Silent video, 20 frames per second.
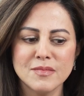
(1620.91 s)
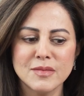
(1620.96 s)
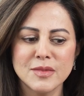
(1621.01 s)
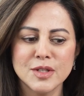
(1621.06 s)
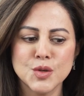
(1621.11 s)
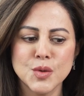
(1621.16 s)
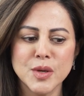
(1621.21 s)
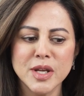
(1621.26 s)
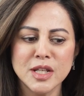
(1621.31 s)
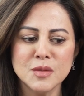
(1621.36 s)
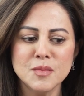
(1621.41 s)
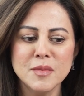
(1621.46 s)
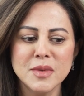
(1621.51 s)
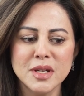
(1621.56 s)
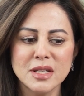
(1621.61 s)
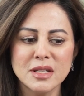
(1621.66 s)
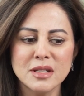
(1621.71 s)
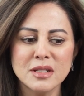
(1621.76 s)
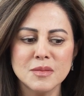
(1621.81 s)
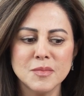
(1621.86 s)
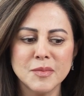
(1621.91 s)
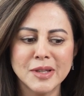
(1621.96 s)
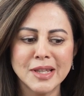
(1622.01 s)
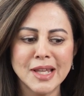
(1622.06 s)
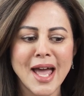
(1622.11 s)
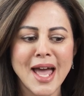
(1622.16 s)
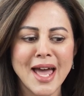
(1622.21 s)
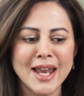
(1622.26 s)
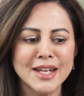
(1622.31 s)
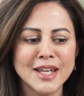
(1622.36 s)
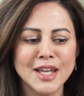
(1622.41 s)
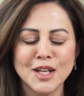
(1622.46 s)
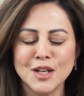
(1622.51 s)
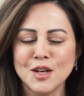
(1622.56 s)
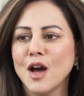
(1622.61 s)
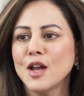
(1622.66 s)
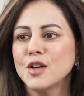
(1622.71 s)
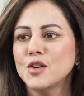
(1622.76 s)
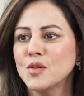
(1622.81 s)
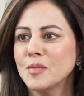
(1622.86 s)
treatment plan
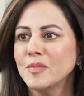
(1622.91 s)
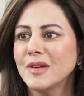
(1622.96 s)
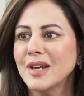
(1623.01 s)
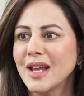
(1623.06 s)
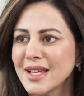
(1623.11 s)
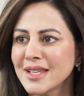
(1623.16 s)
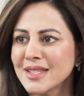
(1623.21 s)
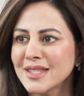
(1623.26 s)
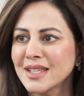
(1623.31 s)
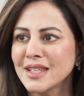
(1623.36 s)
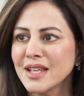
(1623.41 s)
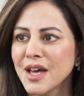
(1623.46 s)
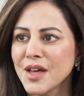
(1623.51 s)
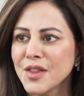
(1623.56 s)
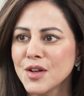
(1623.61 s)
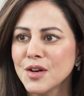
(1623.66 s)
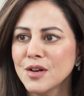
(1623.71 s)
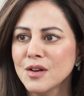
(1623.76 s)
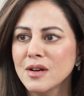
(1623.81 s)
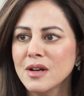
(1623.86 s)
cannot replace another.